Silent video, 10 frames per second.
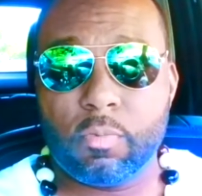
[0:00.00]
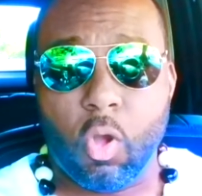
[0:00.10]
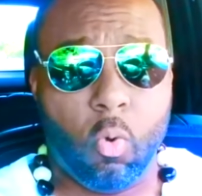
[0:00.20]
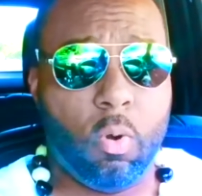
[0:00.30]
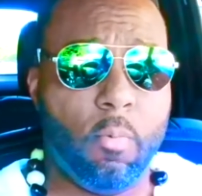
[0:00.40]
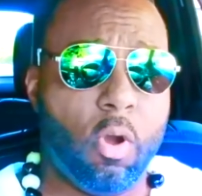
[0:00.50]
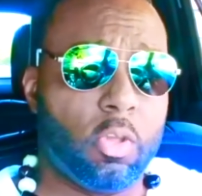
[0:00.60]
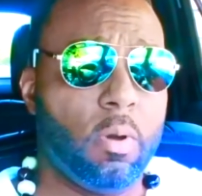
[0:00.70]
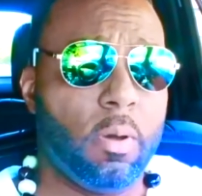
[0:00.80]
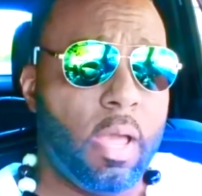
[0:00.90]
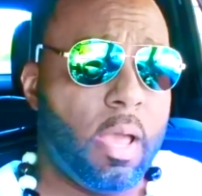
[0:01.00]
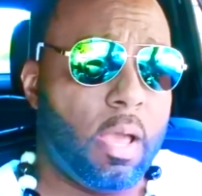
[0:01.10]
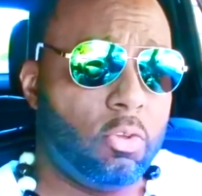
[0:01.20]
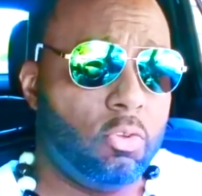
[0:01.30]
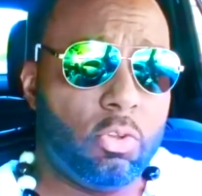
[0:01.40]
Oh, well, Mark, you
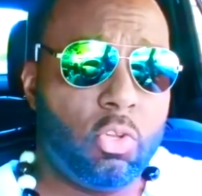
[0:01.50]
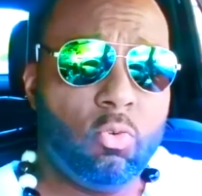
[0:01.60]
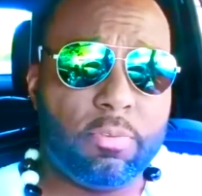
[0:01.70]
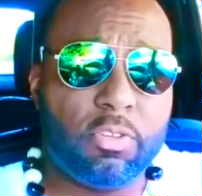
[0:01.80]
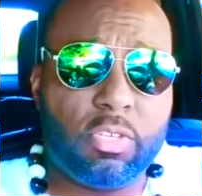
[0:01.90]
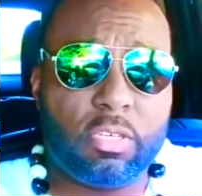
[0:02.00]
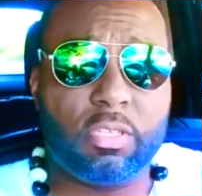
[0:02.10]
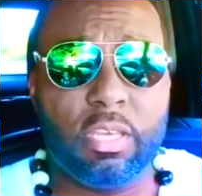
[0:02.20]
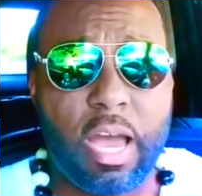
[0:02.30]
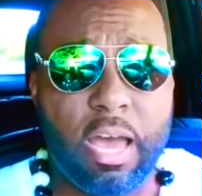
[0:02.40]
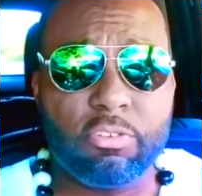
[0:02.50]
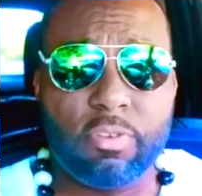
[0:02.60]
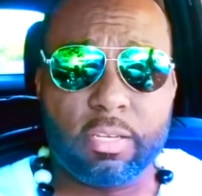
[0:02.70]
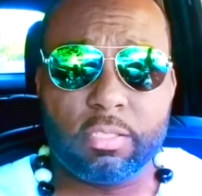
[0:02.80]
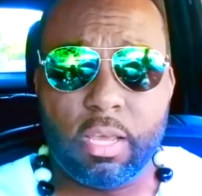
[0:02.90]
up to 16
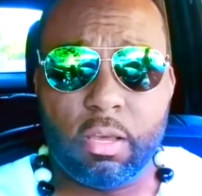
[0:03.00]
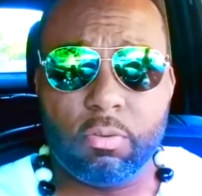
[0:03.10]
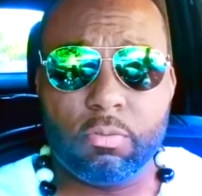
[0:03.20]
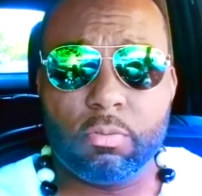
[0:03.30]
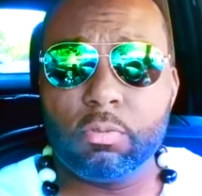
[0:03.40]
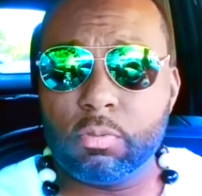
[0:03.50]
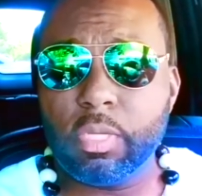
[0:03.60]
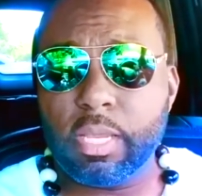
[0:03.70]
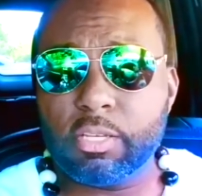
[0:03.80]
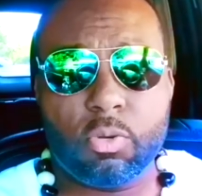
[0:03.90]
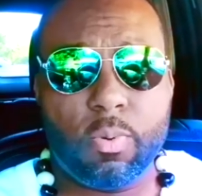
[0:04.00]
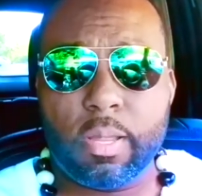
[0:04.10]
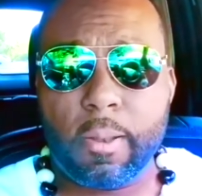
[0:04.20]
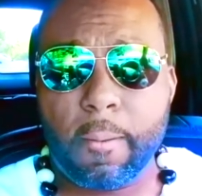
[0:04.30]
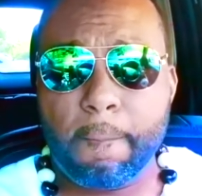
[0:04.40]
contracts now. Yeah, so what?